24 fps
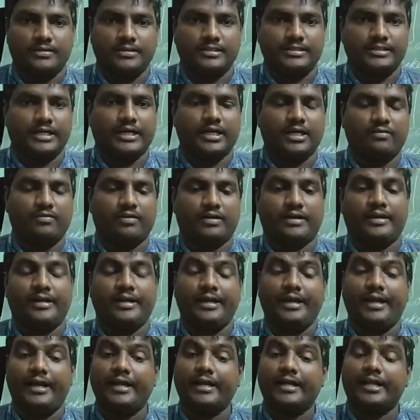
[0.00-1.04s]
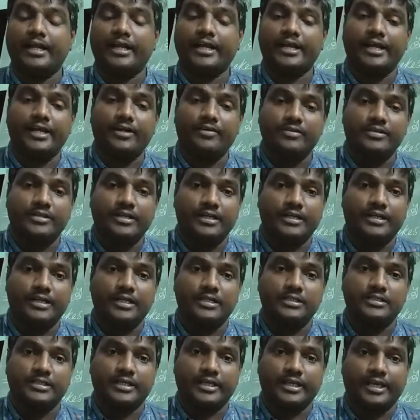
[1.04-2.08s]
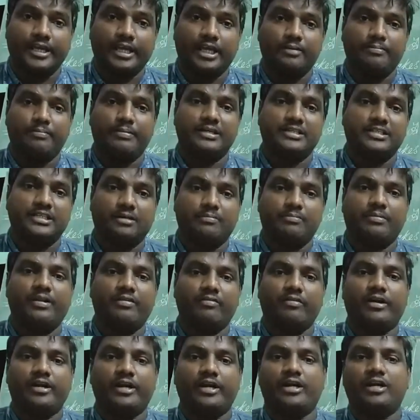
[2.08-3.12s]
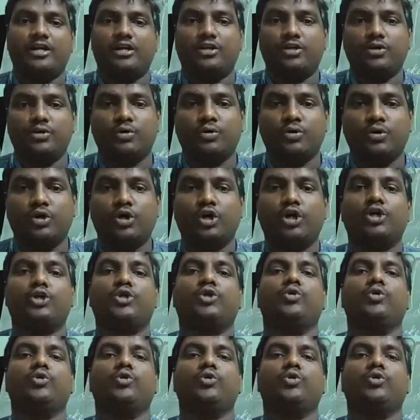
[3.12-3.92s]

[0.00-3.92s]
Second one, interrogative sentence can be subdivided into